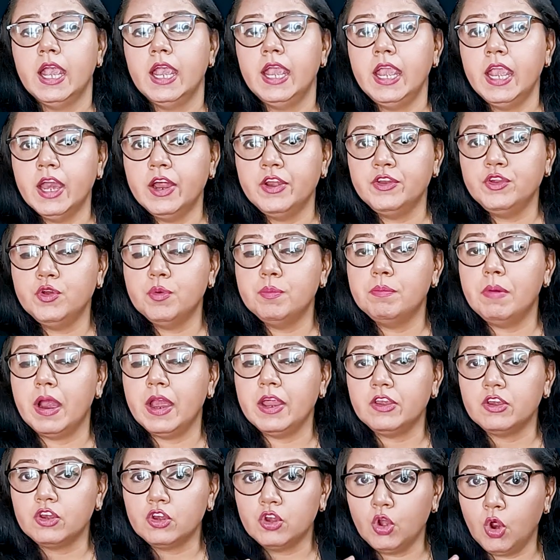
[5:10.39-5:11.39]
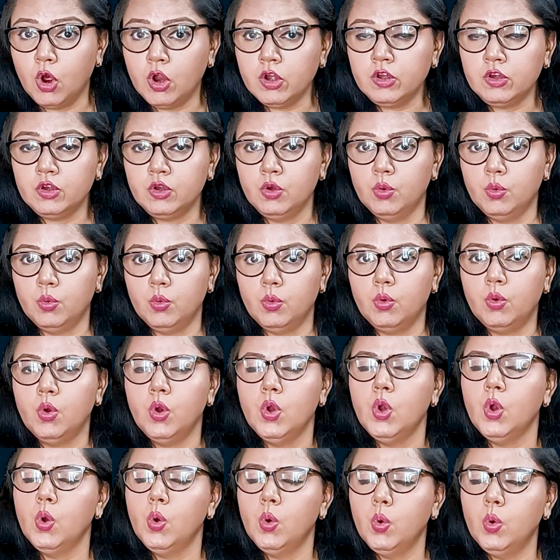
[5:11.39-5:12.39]
Here you might not know
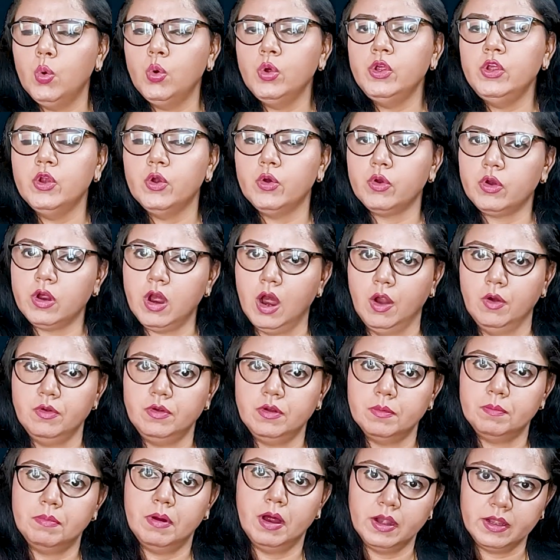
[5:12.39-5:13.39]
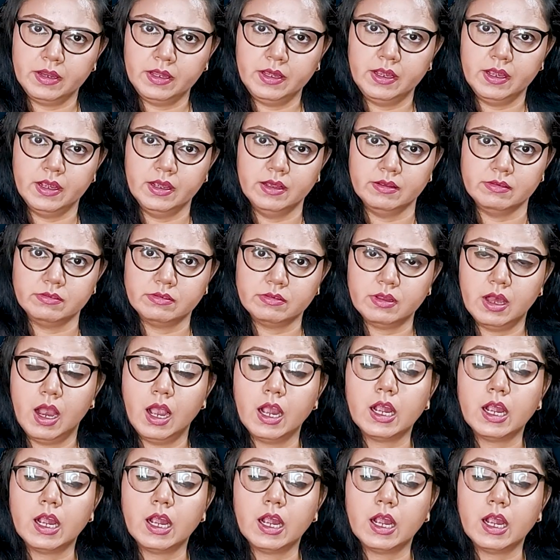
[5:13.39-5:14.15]
who your counterparty is.